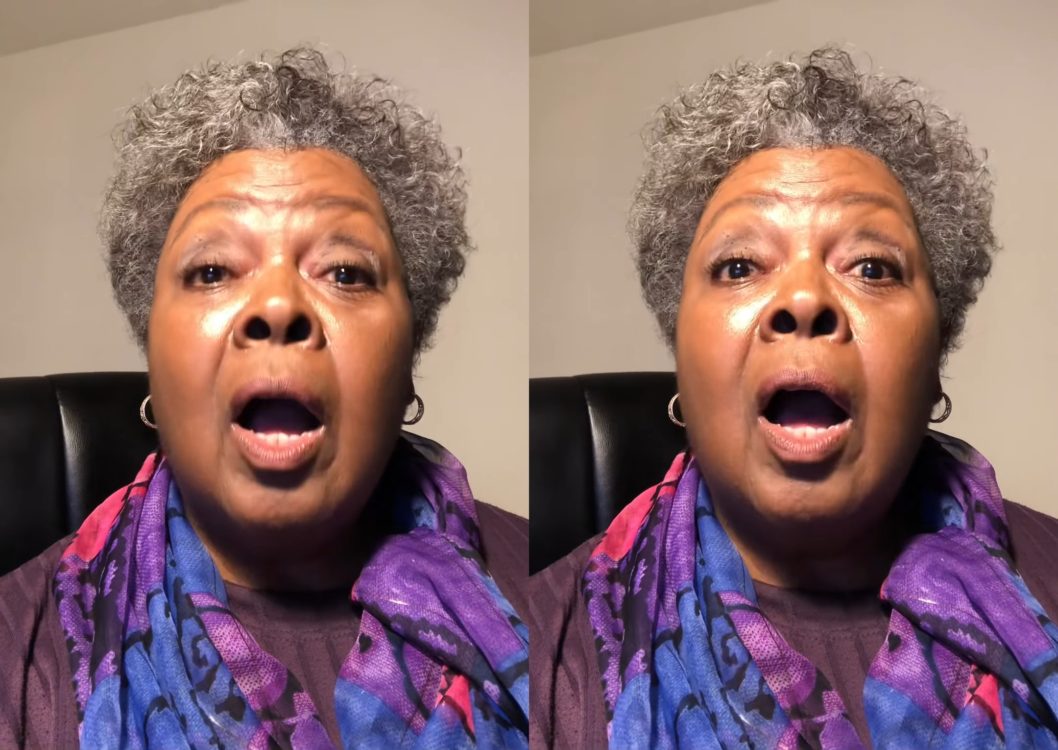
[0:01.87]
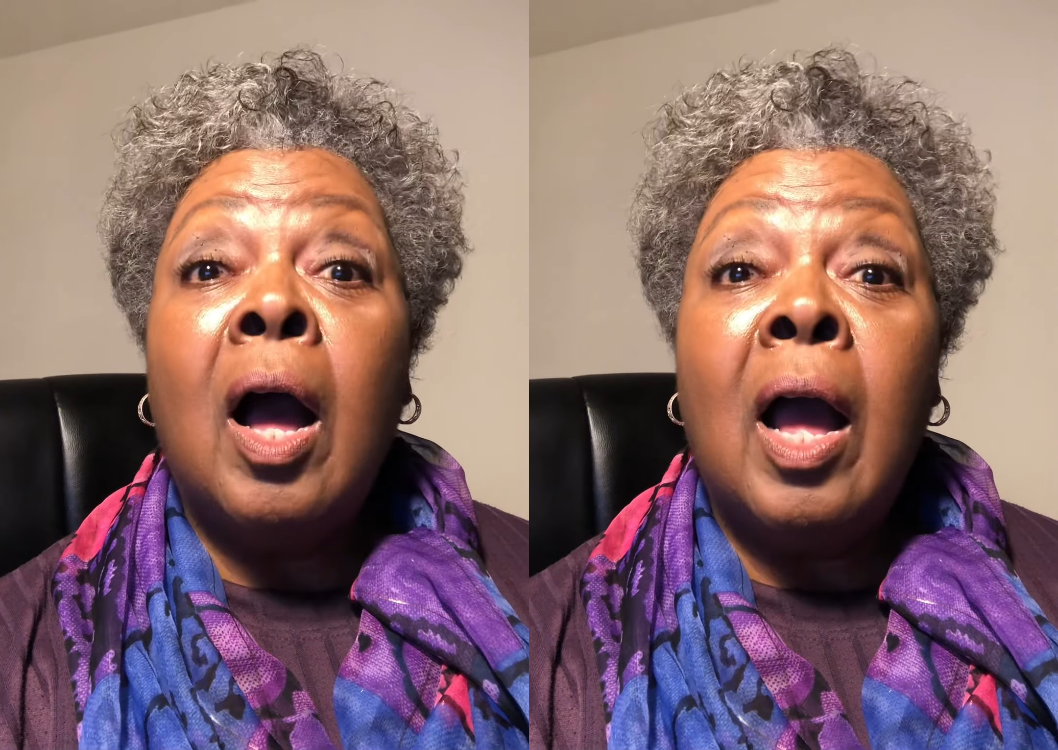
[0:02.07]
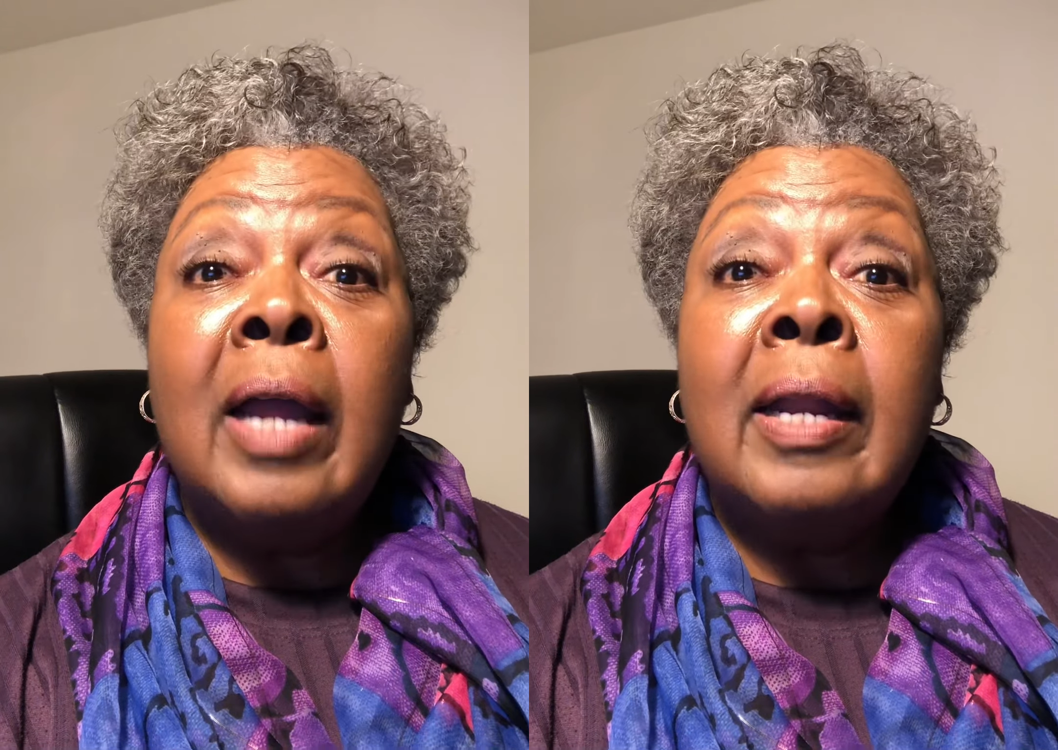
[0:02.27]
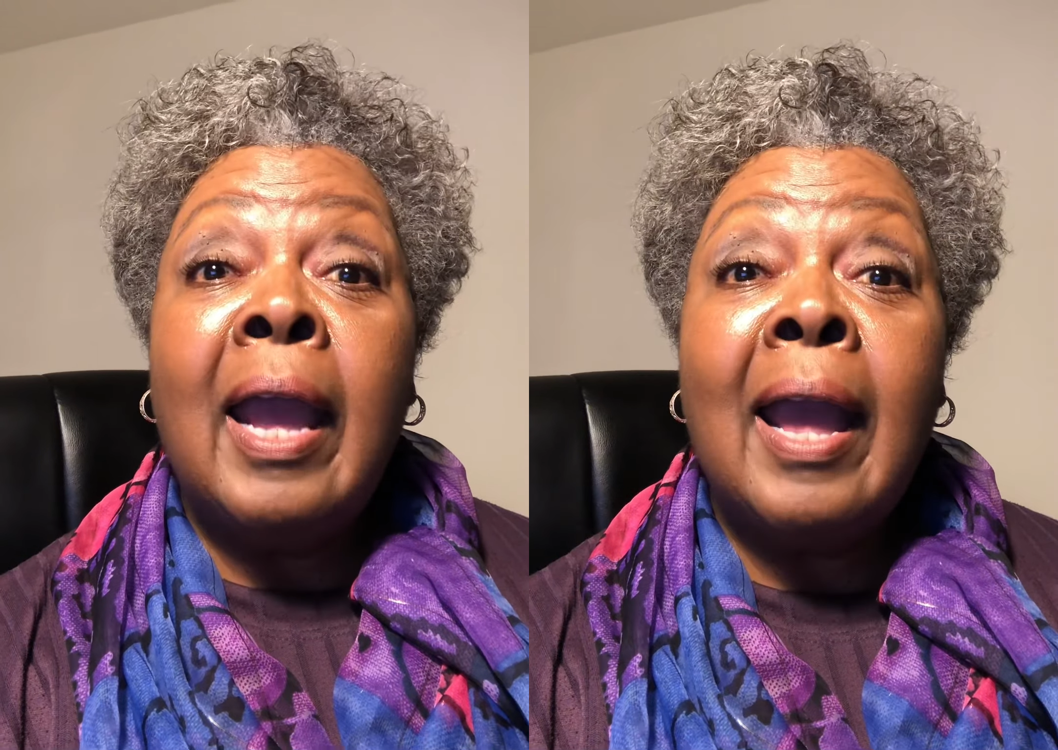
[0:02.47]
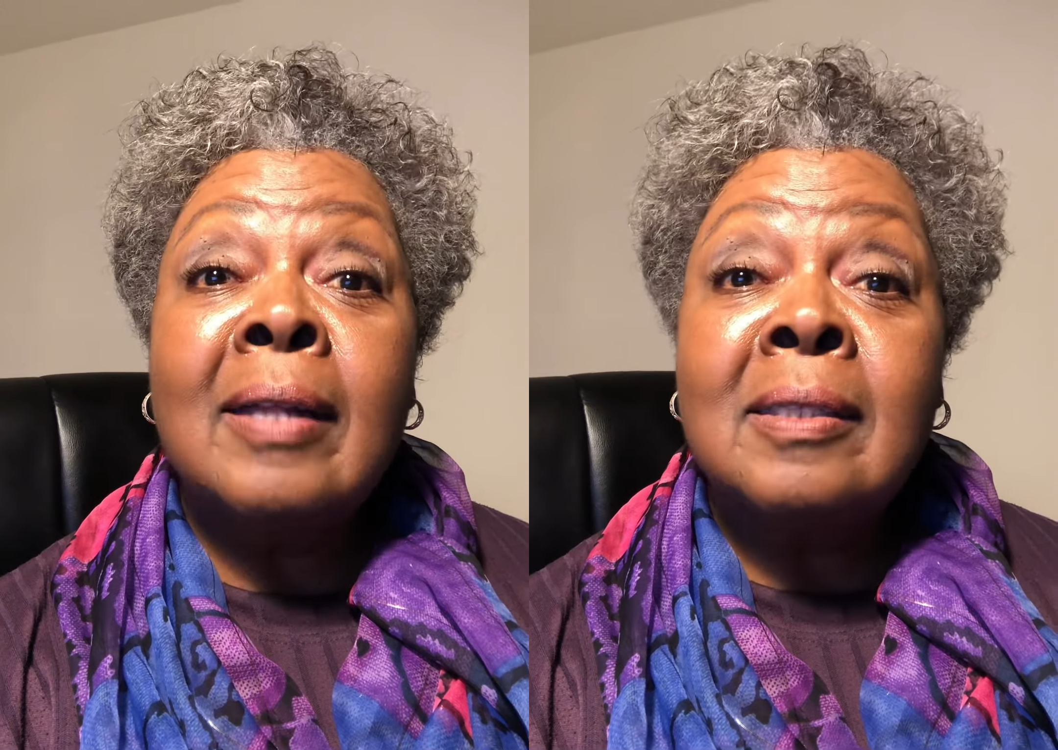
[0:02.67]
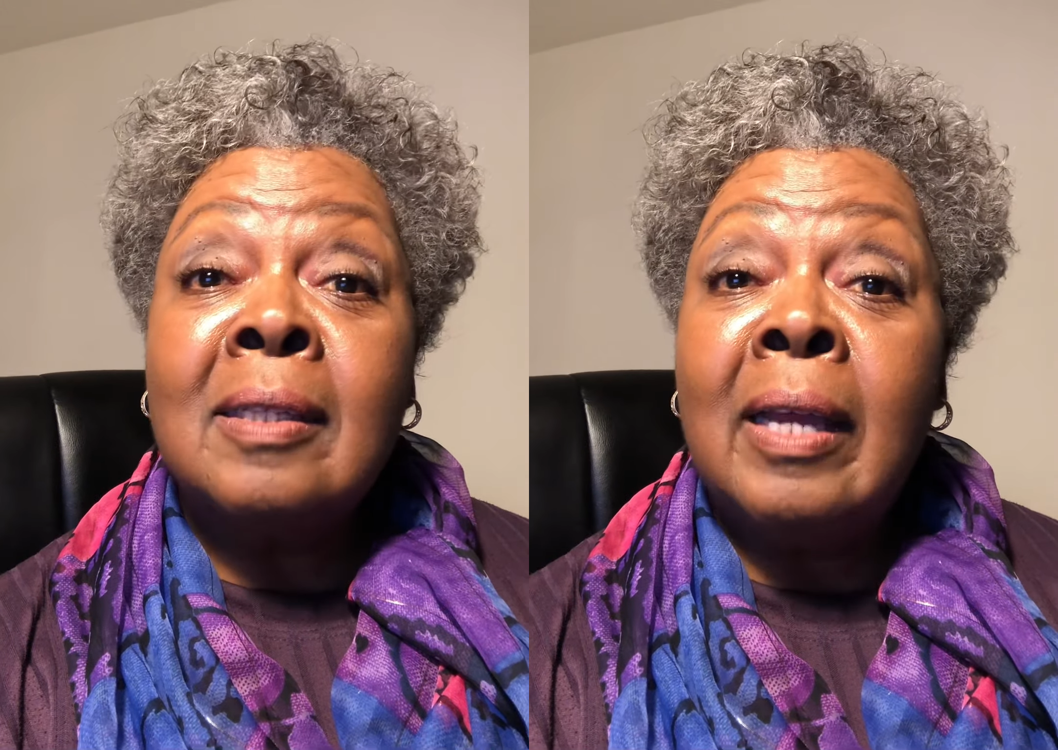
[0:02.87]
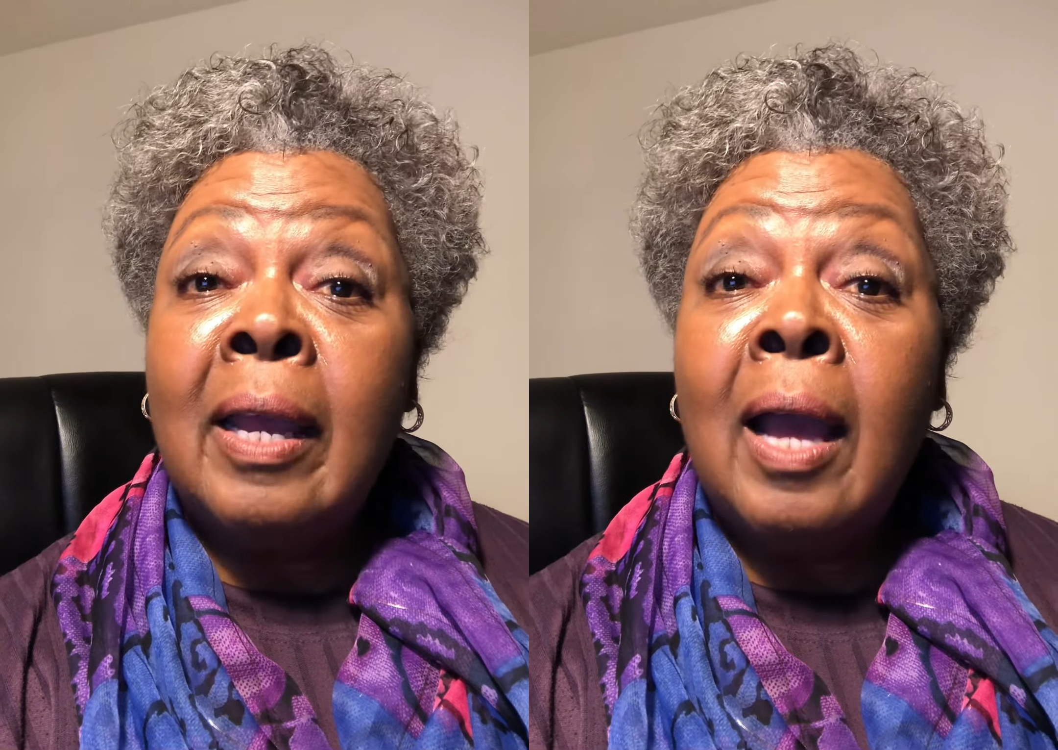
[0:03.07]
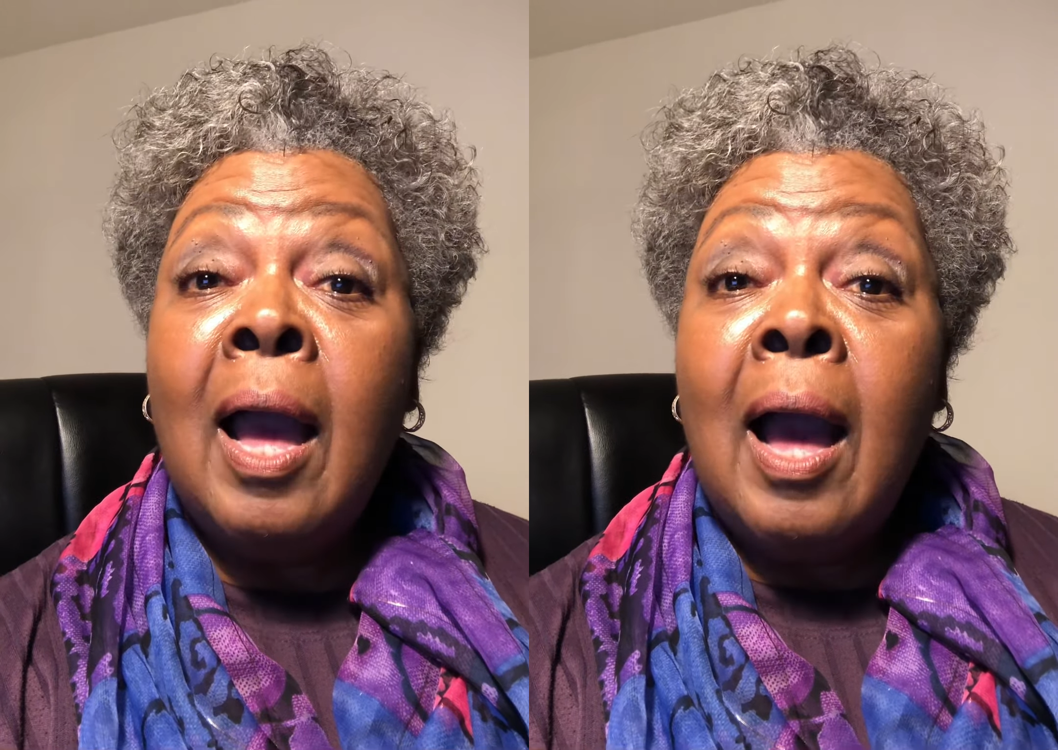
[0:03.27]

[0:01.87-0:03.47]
on handling